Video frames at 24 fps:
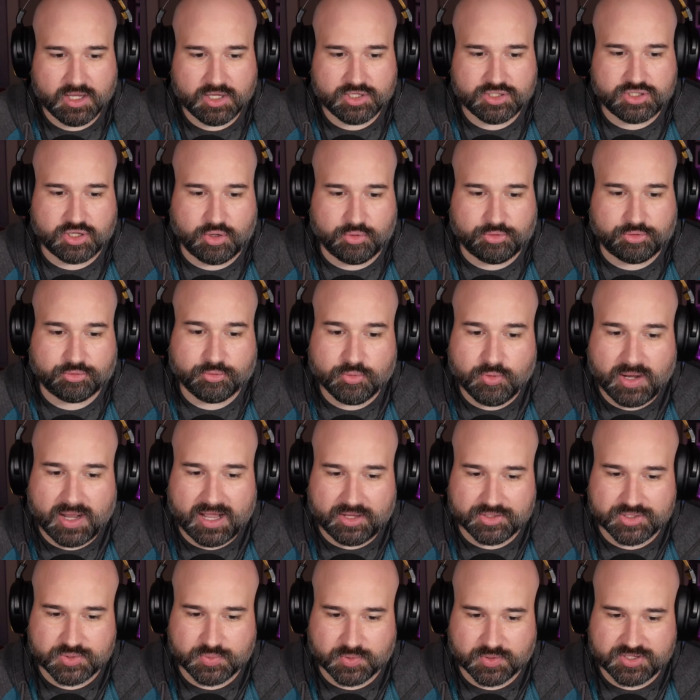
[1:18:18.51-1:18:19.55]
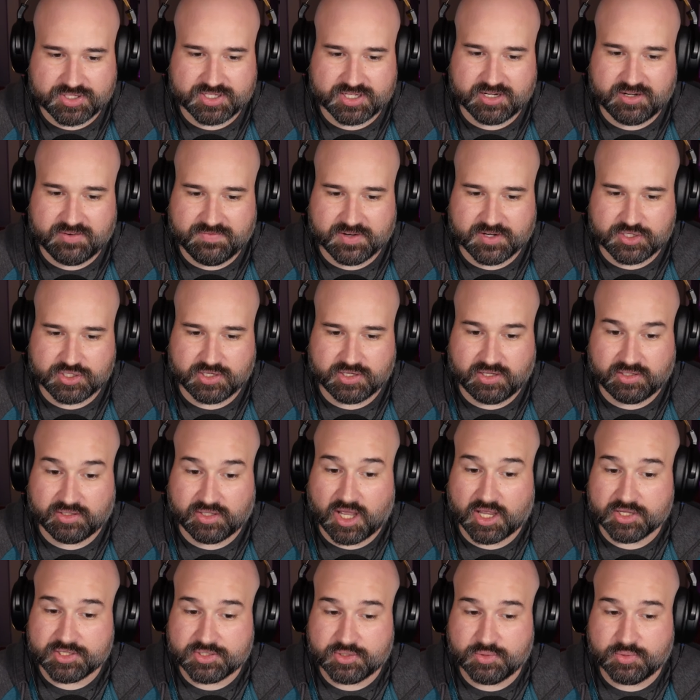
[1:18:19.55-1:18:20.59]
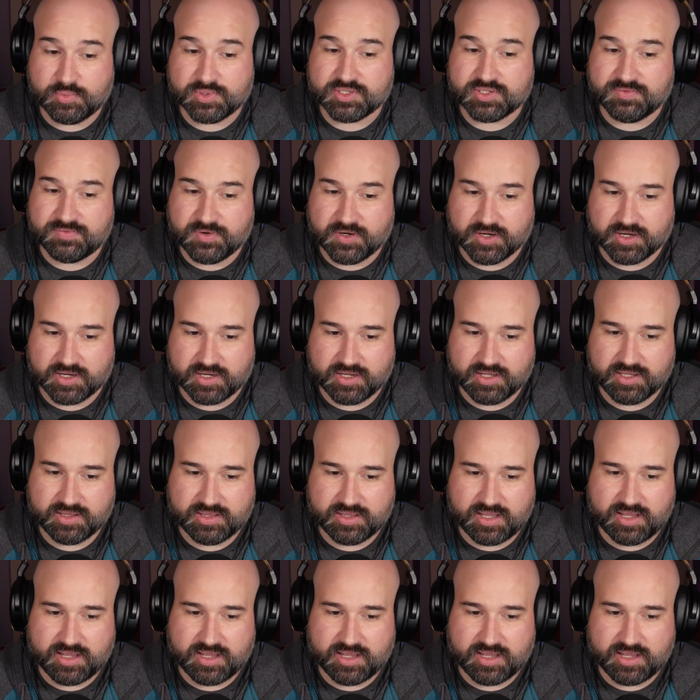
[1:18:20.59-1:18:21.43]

So through Ellsworth's intervention, a lawsuit was averted.